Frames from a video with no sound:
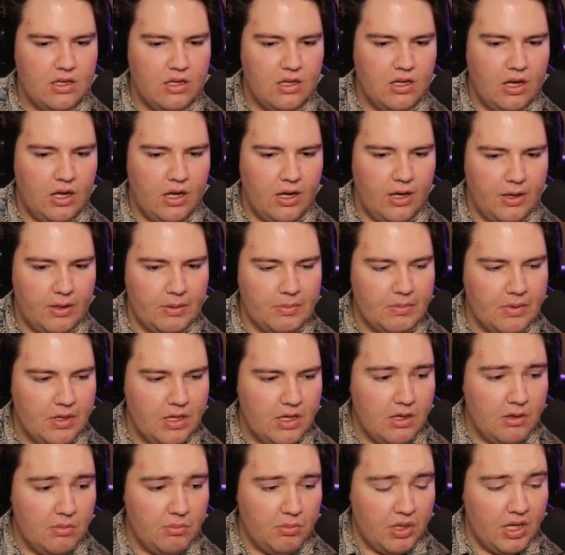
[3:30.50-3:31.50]

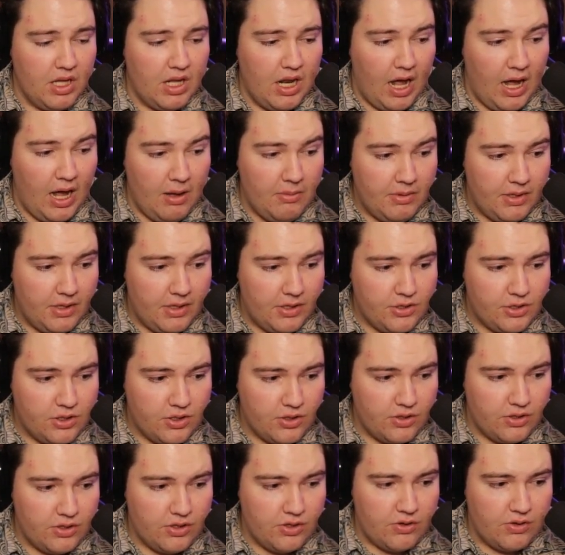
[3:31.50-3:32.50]
But I'm going to
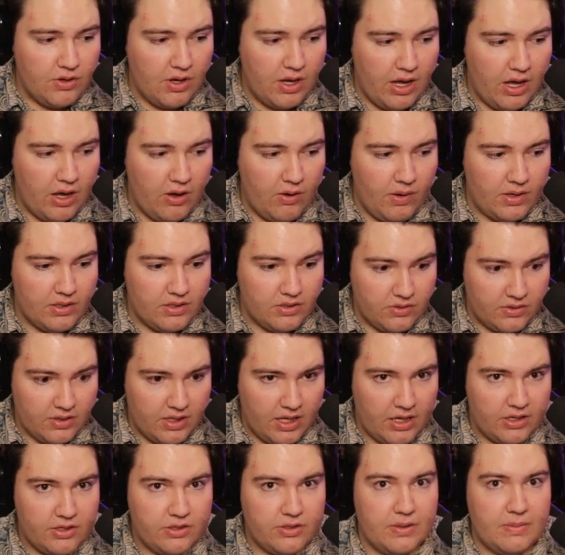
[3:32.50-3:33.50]
show you how I sort
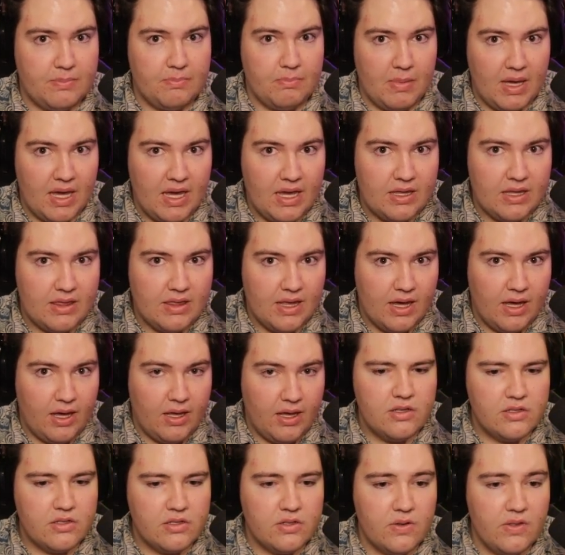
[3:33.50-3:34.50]
of actually made
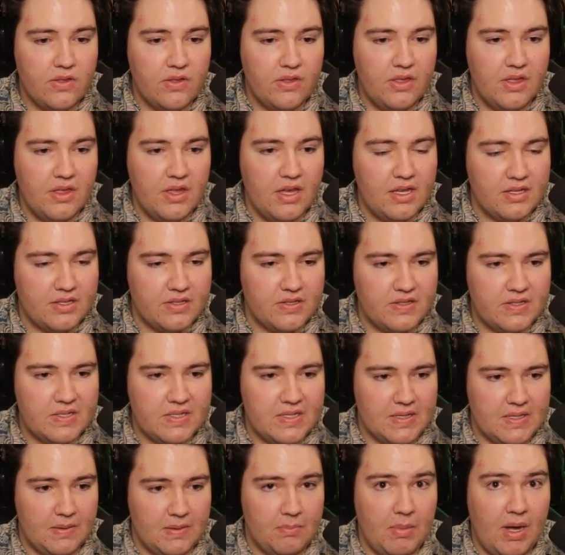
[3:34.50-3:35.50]
that. So
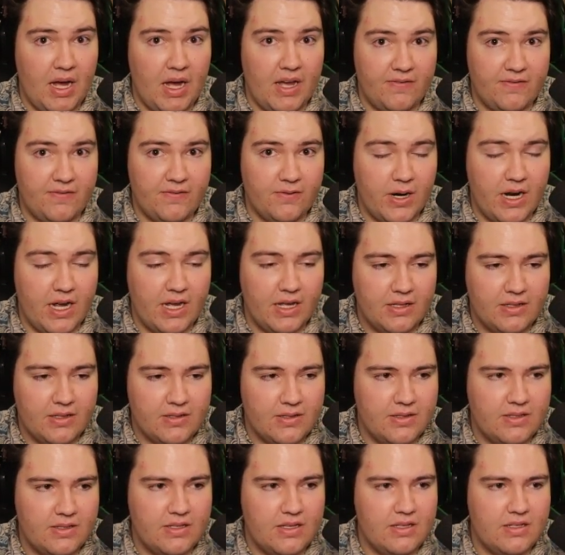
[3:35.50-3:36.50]
this, my
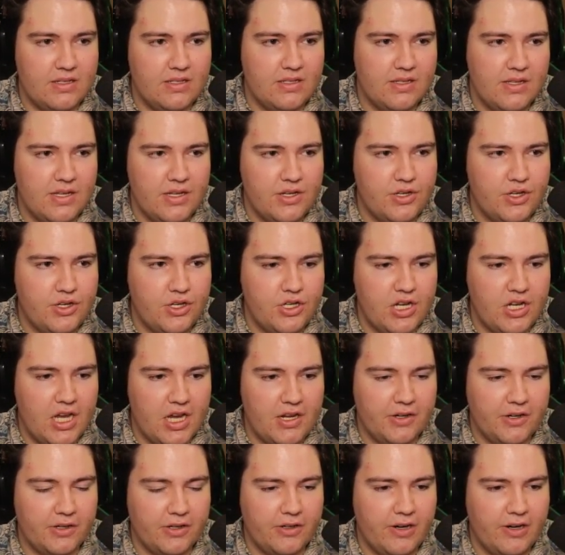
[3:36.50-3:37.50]
friends, is the
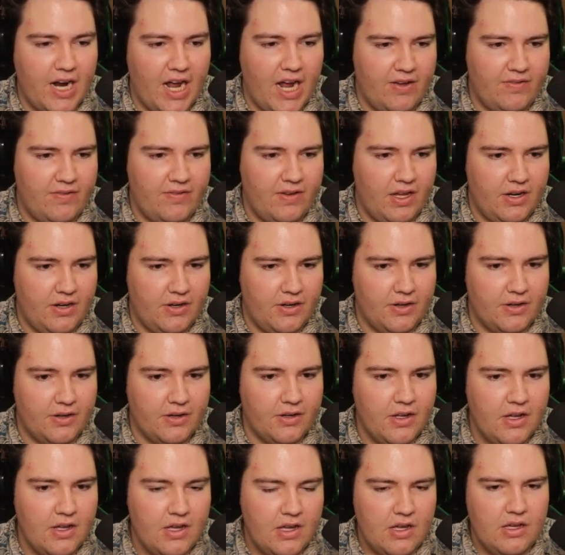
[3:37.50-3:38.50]
shader graph
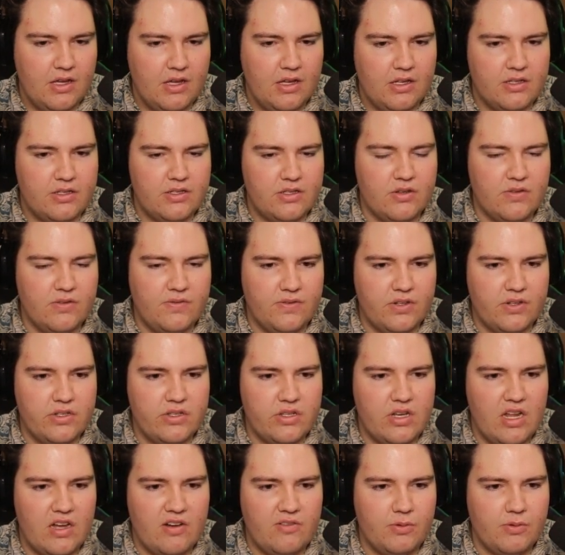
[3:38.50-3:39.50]
editor. So
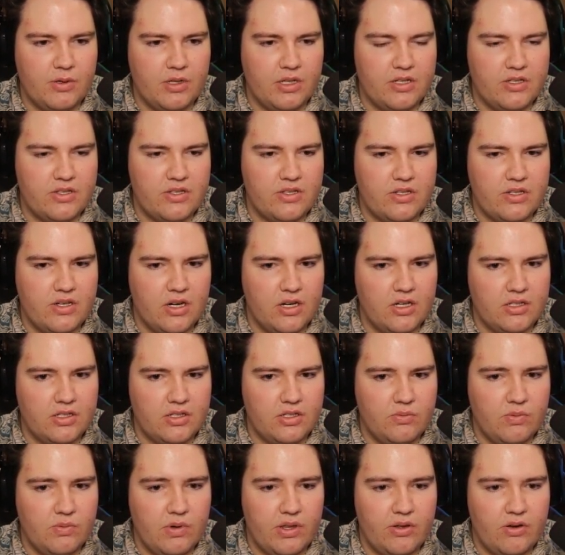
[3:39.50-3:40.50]
first off, we're going to
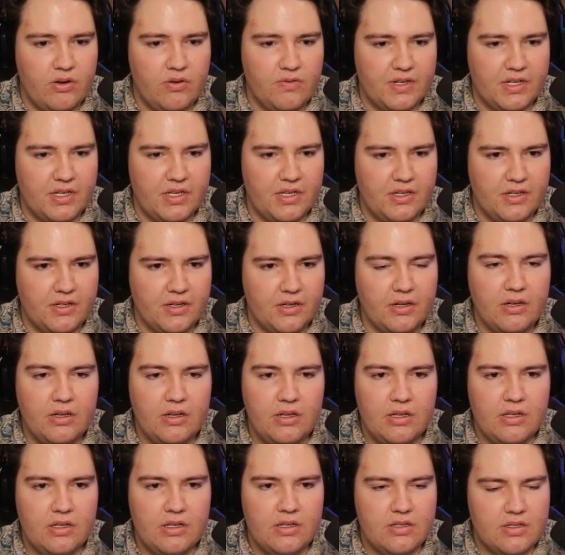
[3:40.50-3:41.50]
start with over here.
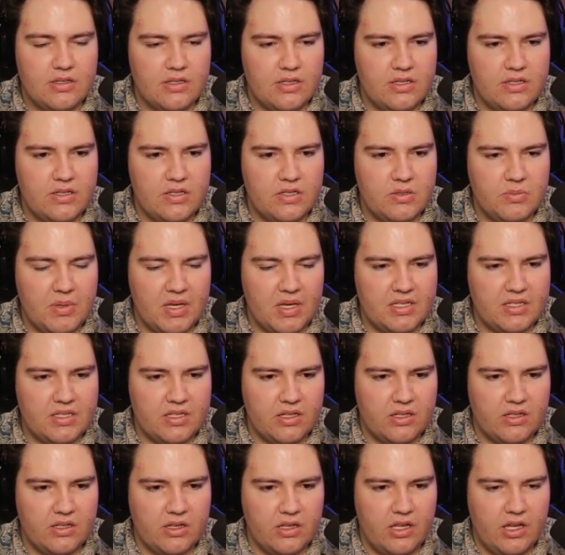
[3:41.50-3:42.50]
So this is
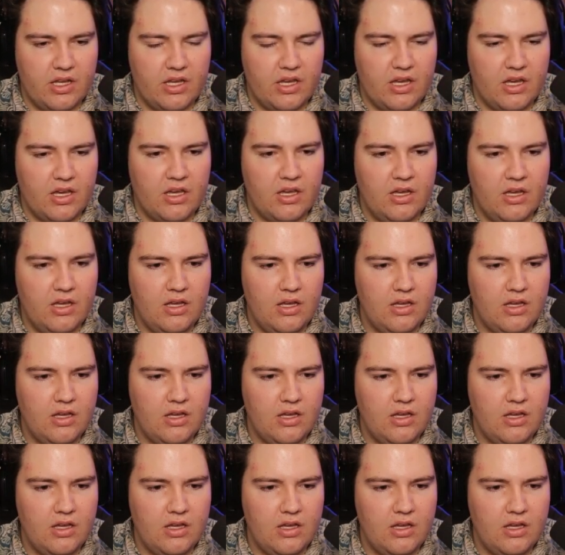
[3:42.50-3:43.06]
basically,